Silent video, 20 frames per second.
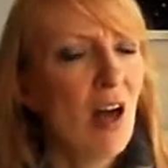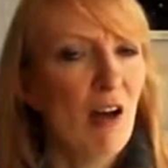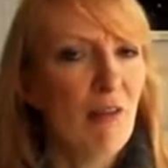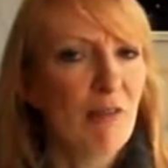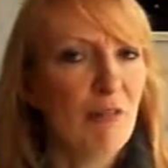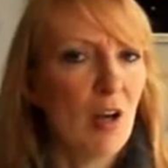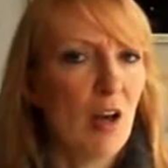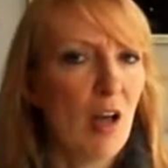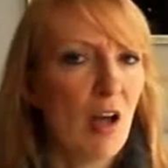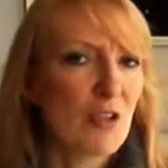
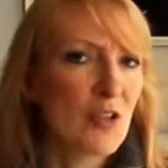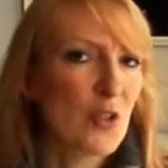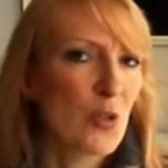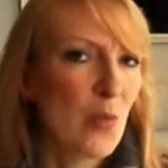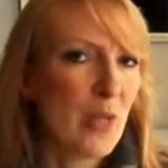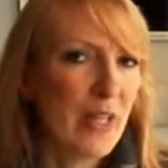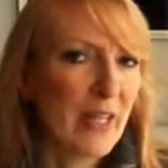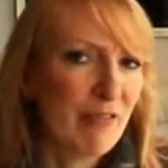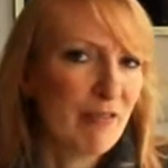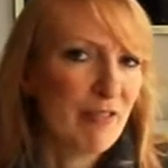of the
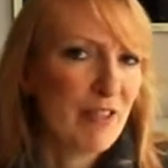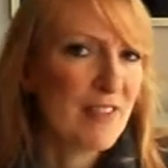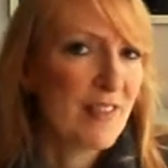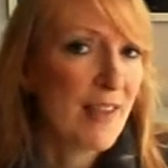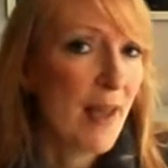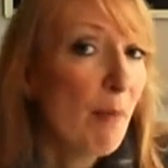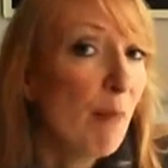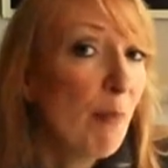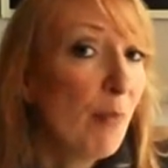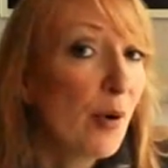last week of
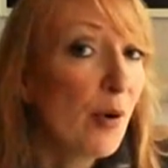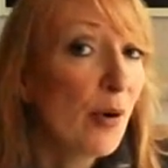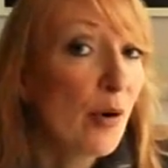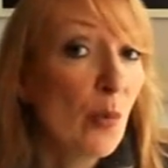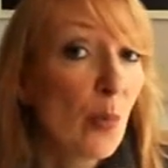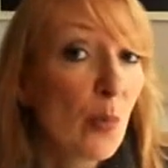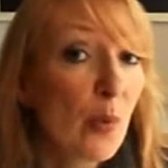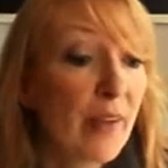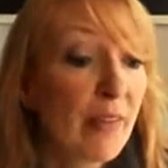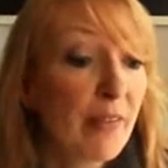
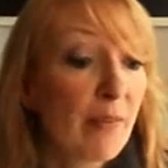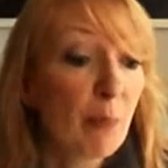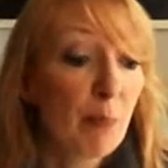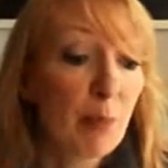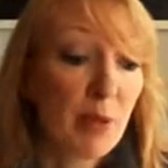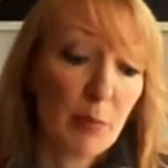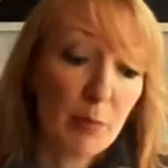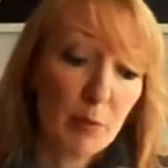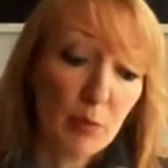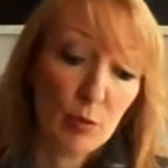December with
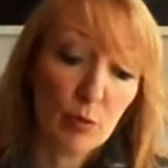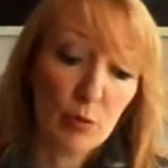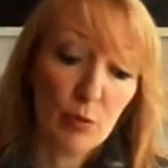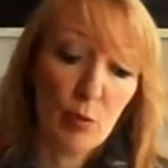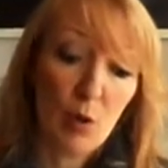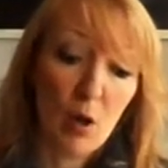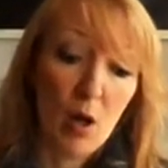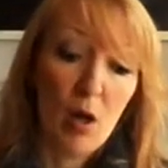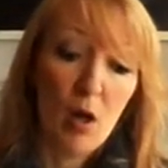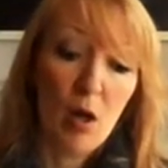people
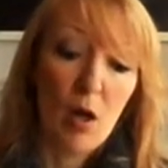who,